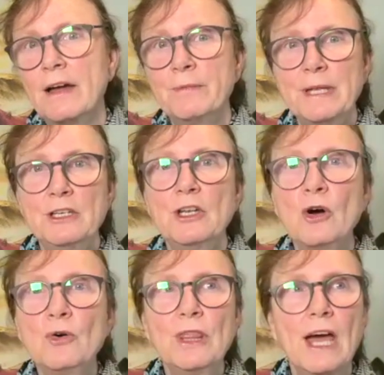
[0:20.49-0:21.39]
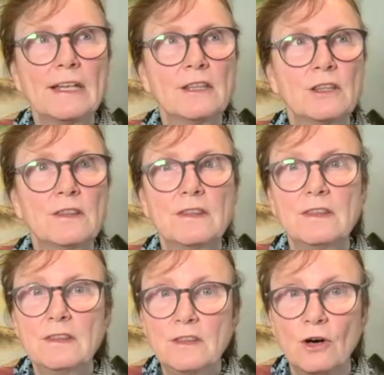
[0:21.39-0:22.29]
We know that
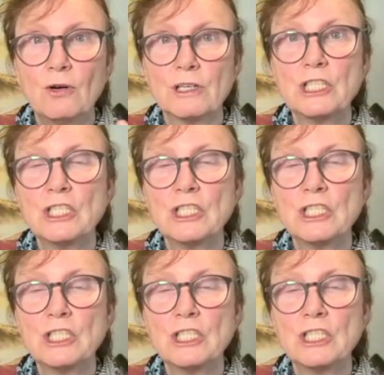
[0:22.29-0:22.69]
the horse